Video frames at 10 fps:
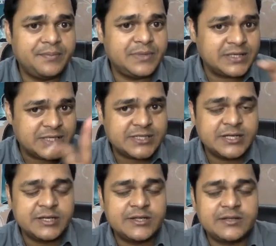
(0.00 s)
The
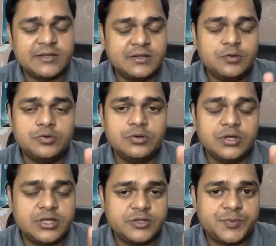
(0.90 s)
60
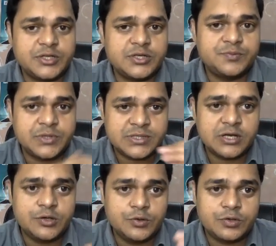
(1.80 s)
gig space is
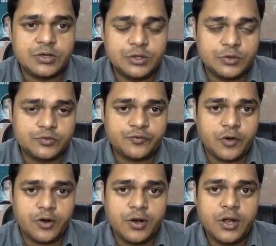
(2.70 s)
basically
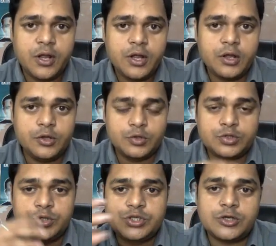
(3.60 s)
used
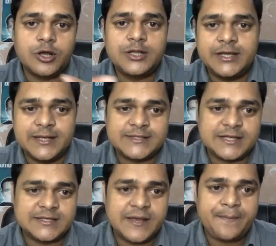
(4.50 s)
to install the
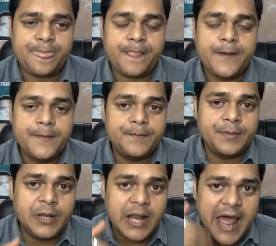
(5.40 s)
ESXi.
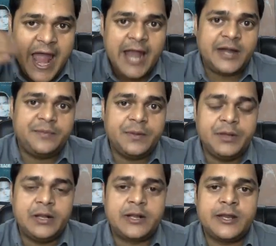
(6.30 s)
We
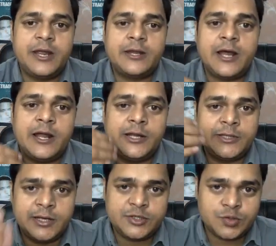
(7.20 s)
will create
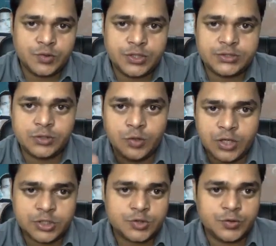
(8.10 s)
another storage,
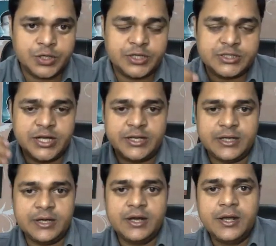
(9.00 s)
local storage, and
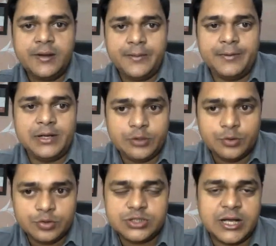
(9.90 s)
we will
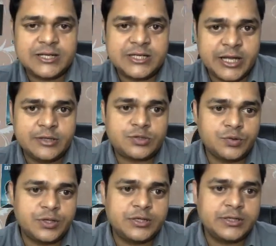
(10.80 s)
use the shared
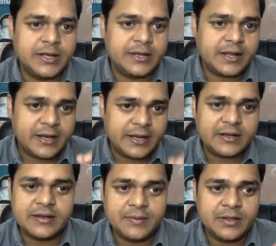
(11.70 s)
storage and
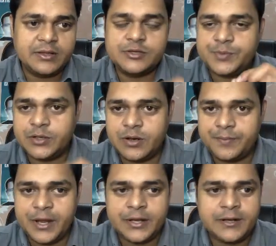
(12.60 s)
connect in this particular
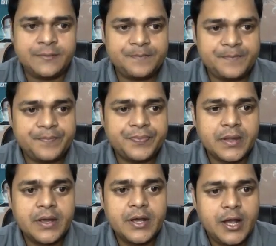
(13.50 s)
panel.
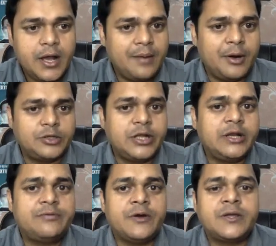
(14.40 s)
About the
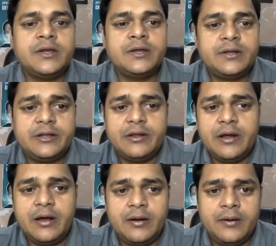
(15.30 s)
networking,
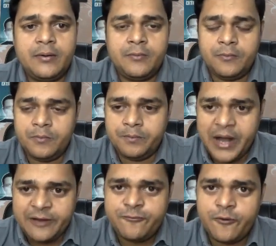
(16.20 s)

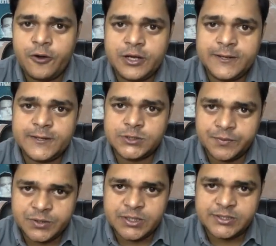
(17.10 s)
by default in case
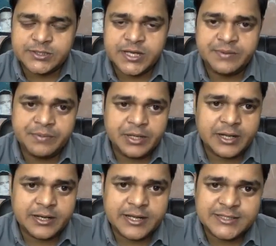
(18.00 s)
of ESXi, we will
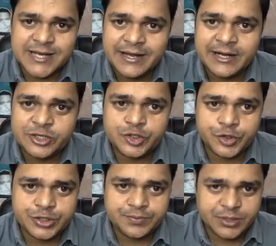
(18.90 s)
get a standard
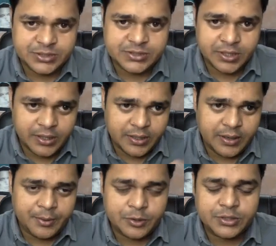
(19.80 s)
switch, means
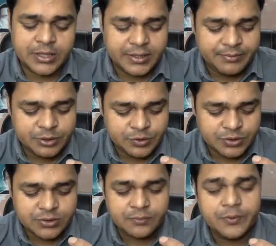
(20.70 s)
about the DB switch.